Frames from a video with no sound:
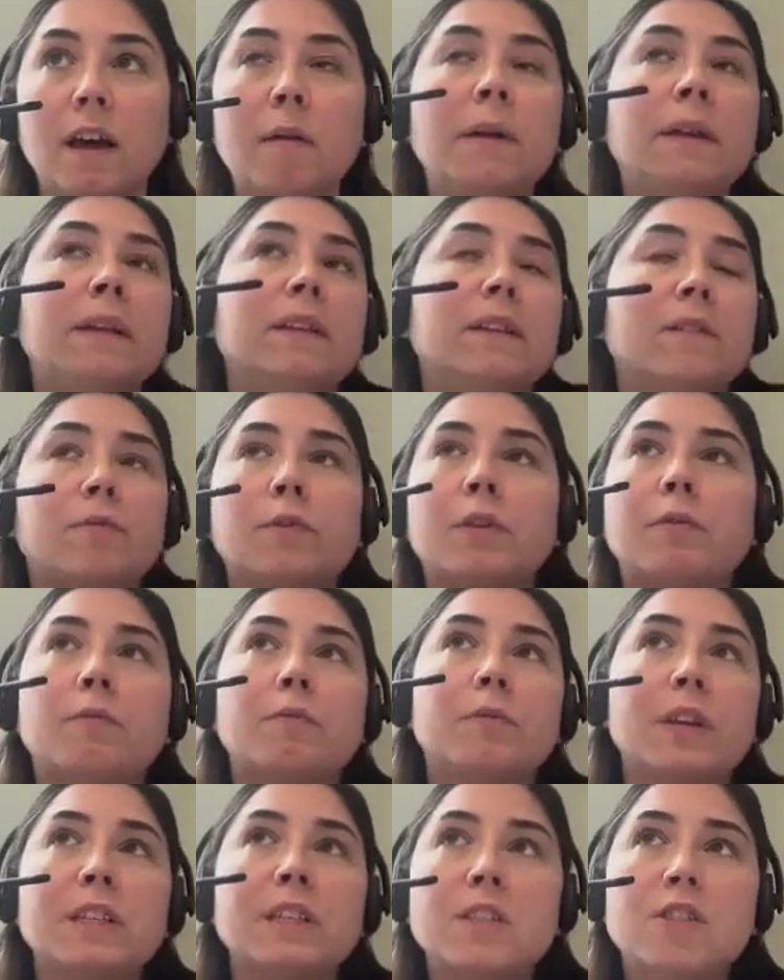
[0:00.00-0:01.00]
I mean, the
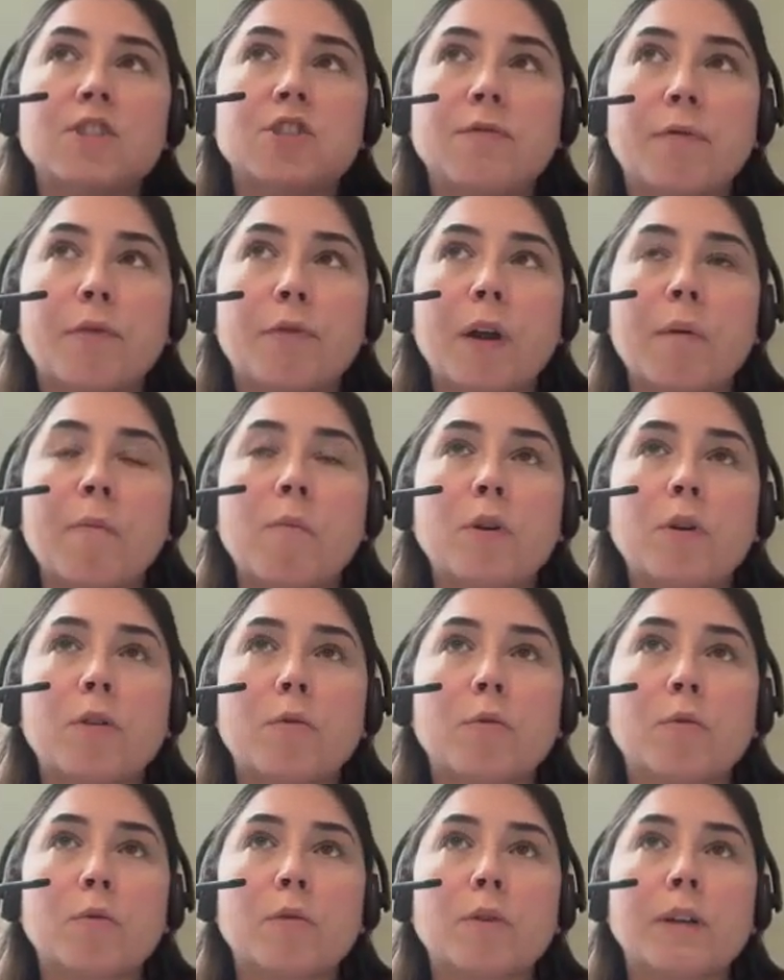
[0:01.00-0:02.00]
SDG
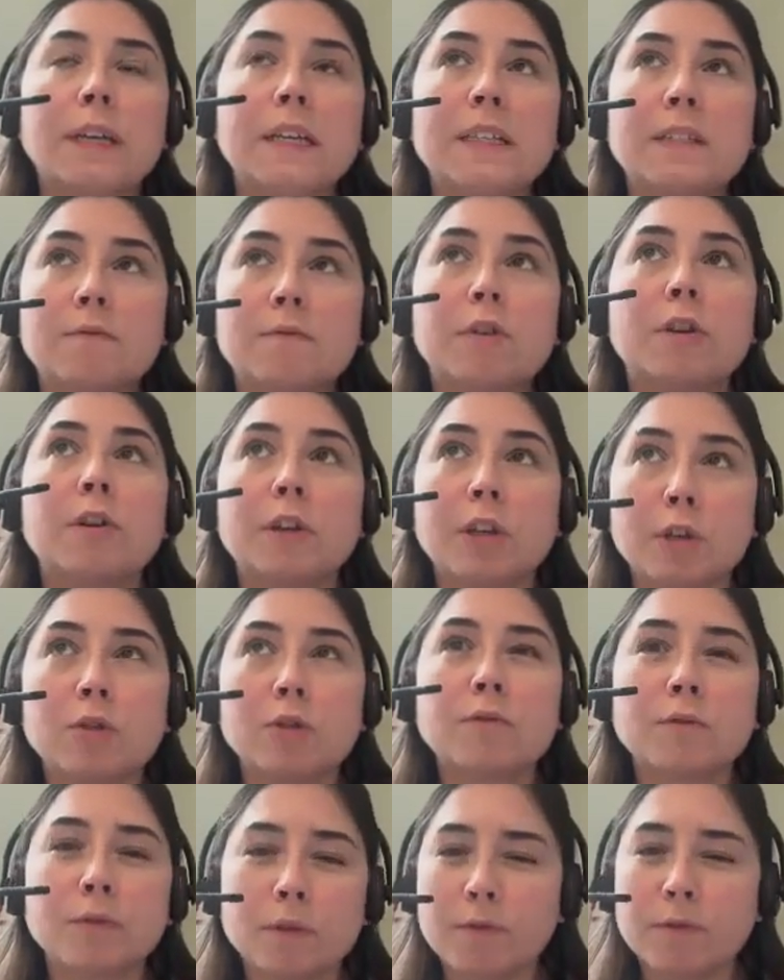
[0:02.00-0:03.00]
framework is very
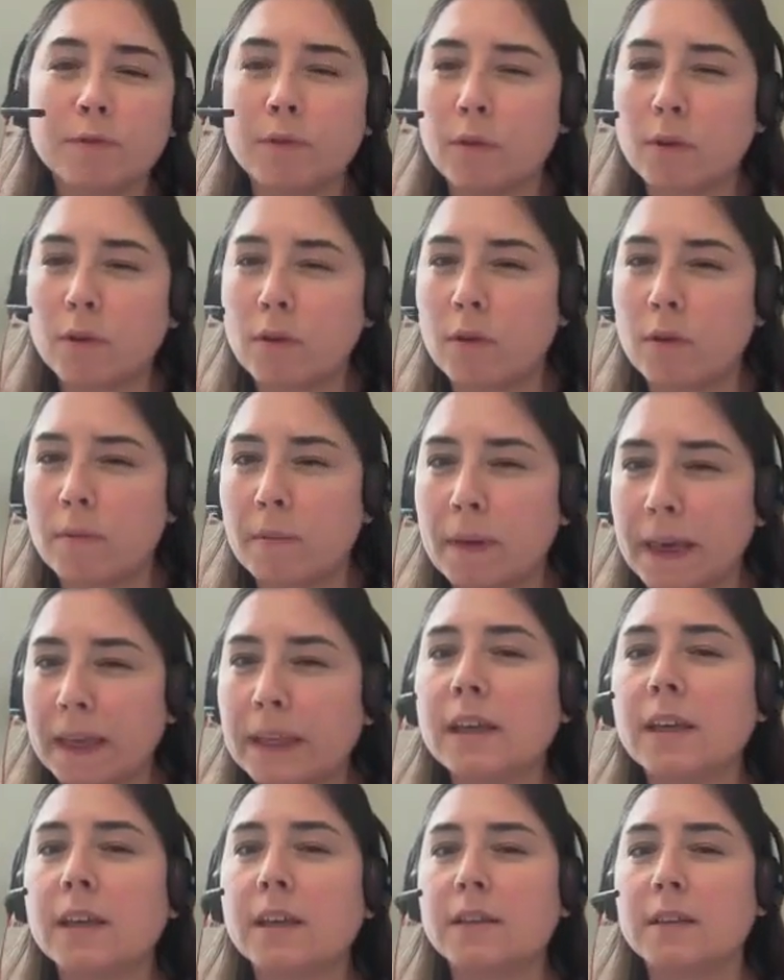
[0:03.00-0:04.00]
useful for
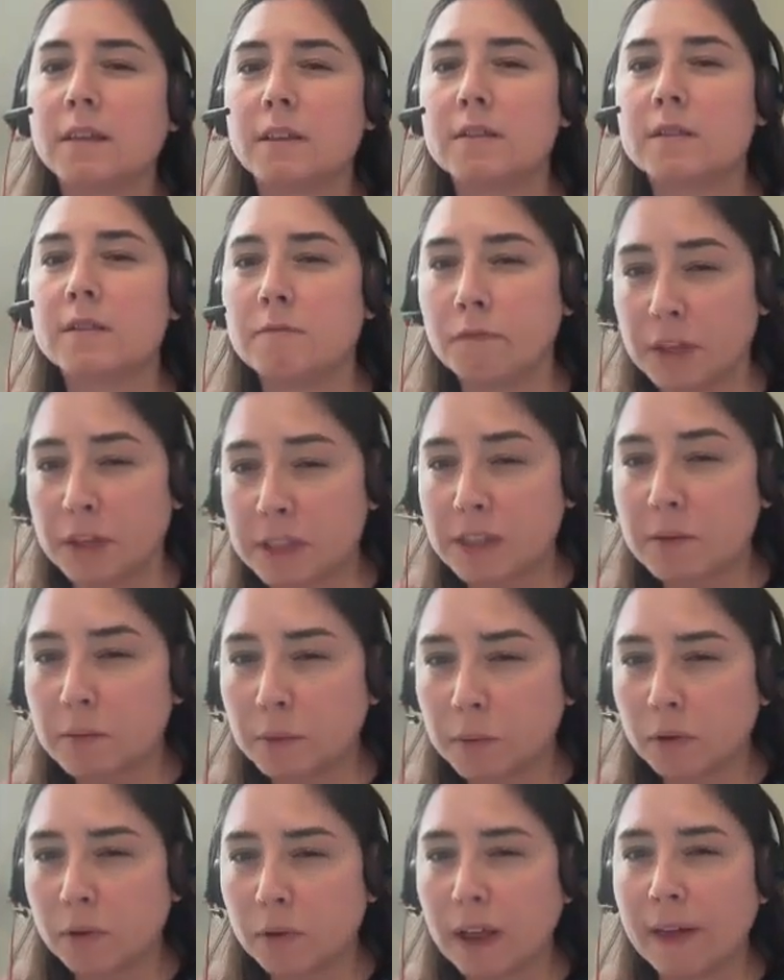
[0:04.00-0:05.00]
making this
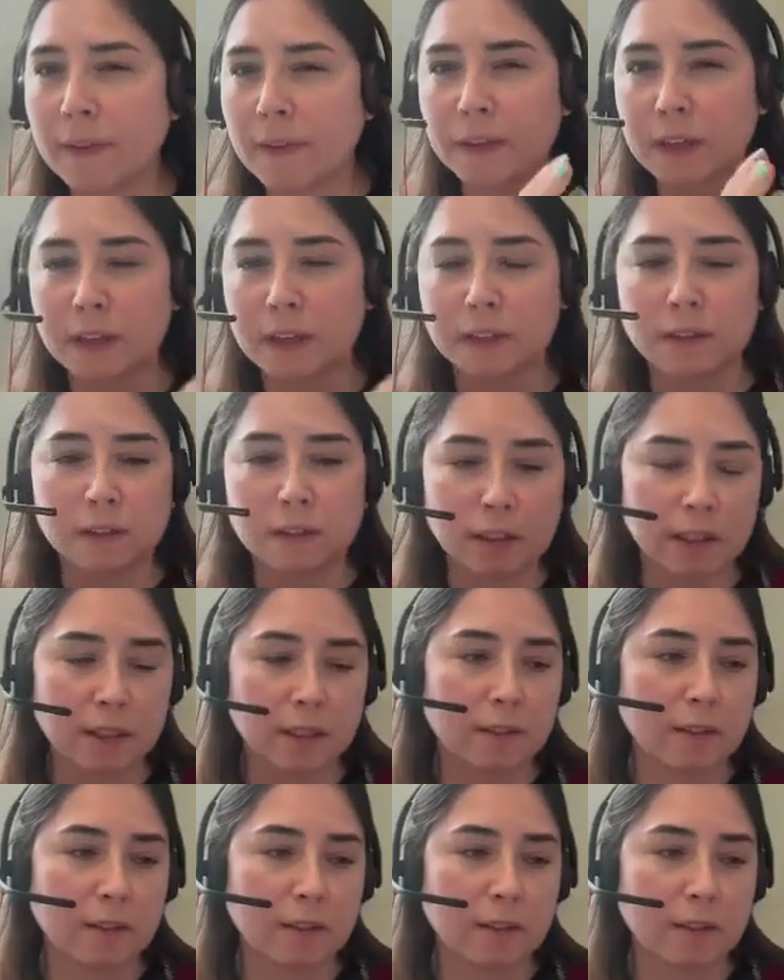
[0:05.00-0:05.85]
visible and